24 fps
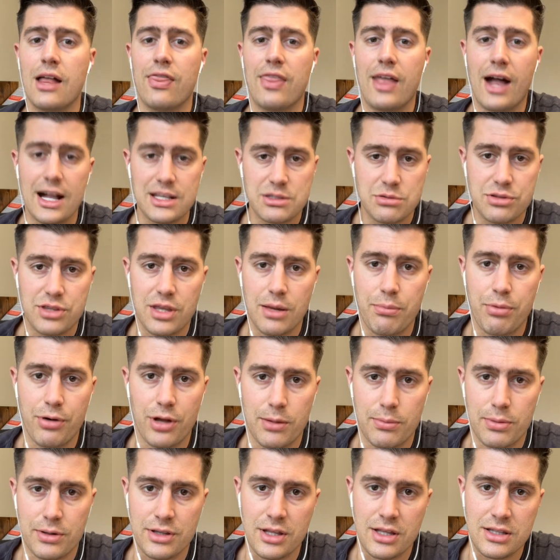that's what they
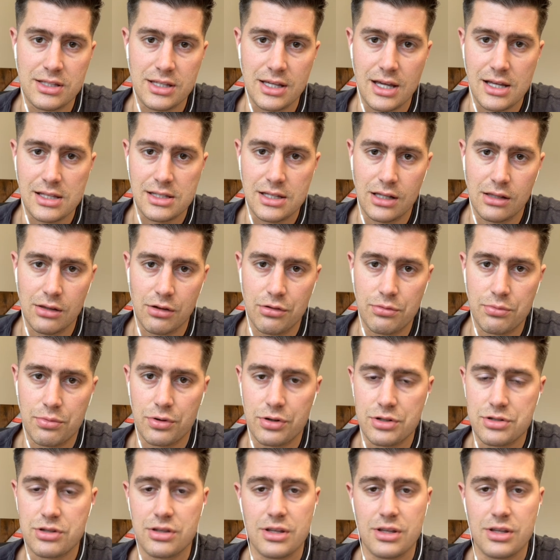put up on the DAT load board.